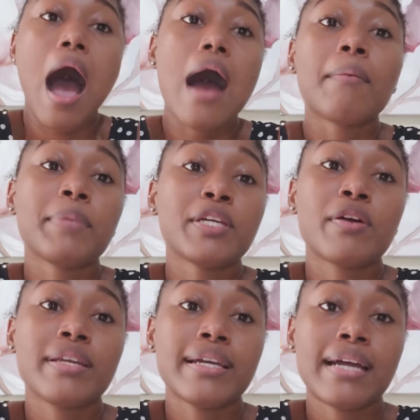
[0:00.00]
And me
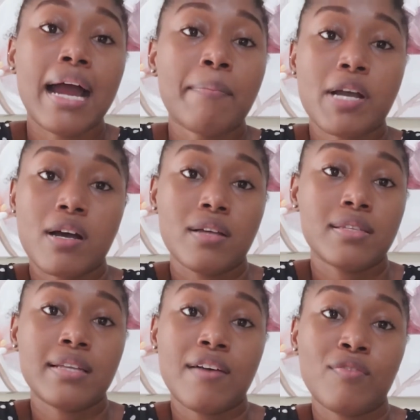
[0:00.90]
go there, and because
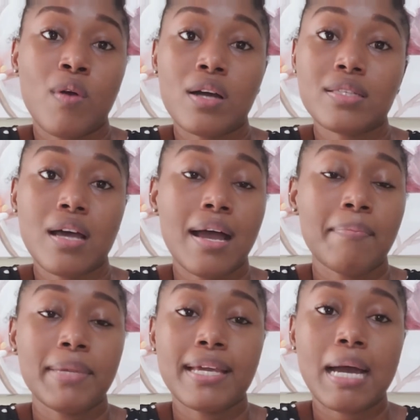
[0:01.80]
it have water,
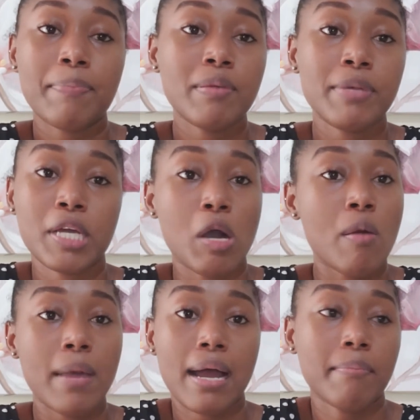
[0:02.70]
and me happy, me
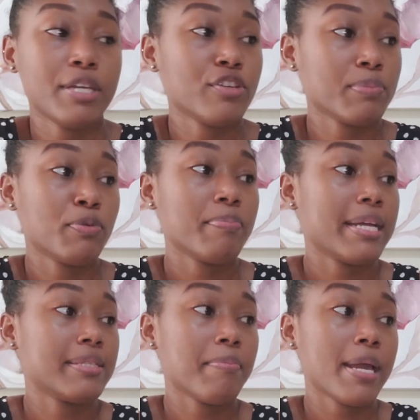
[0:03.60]
come, and me just put
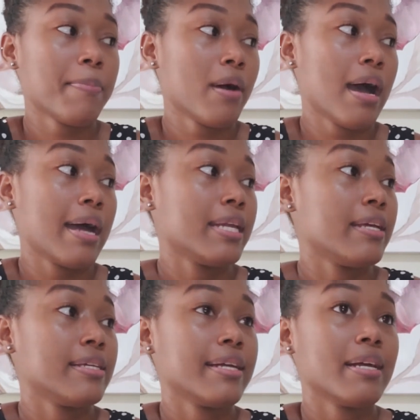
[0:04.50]
pen to paper, and
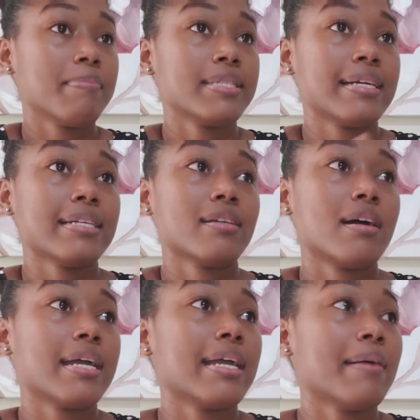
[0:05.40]
they hear me start
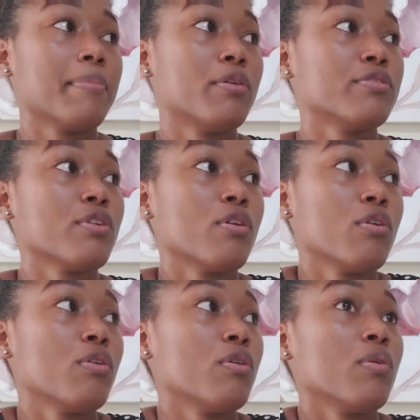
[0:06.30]
talking about
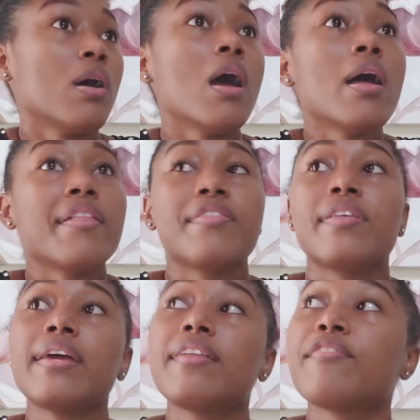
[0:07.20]

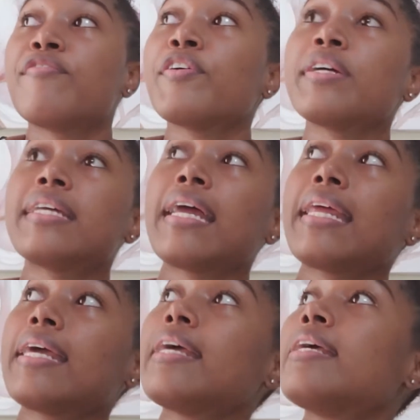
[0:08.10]
the
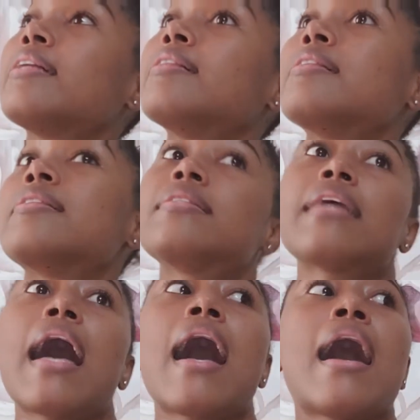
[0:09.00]
verdant hills
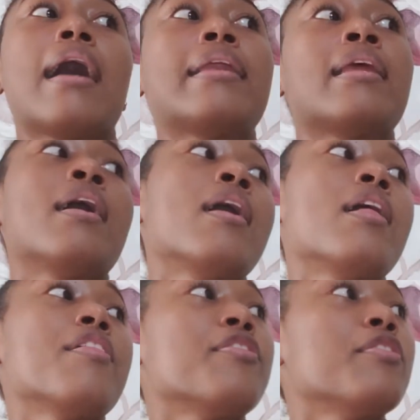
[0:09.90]
and
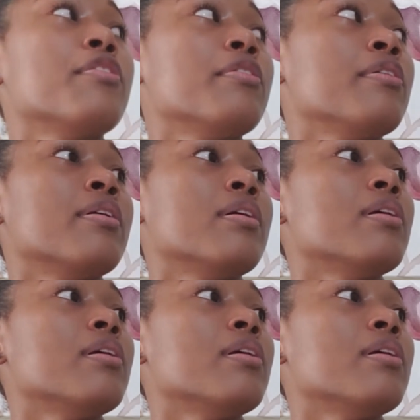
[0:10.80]
the